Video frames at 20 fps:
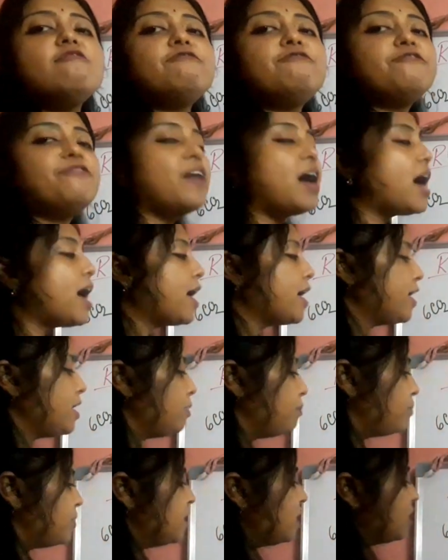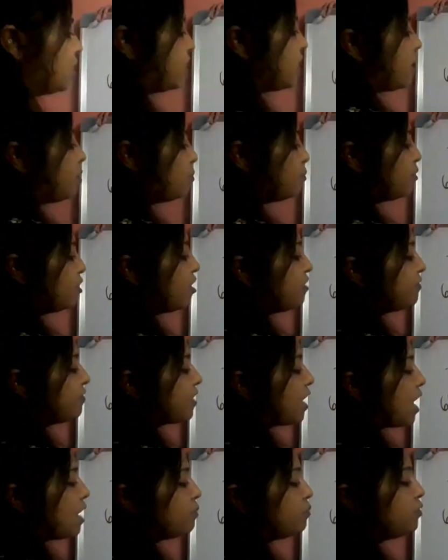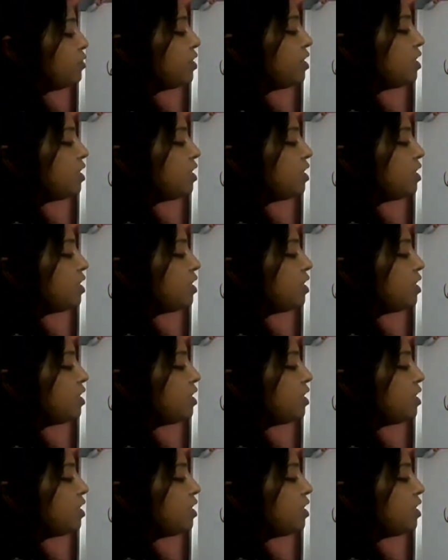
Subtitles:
5. Number of carbon